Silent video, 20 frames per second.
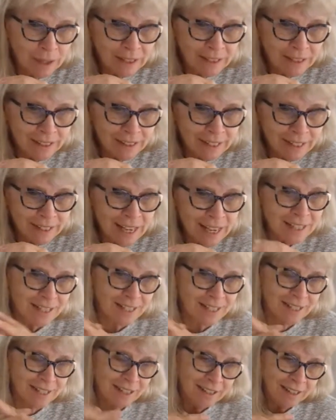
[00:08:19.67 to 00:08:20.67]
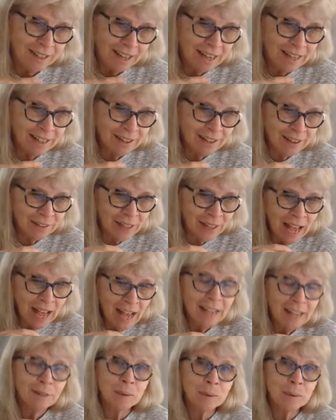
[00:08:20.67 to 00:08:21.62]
Yes. And that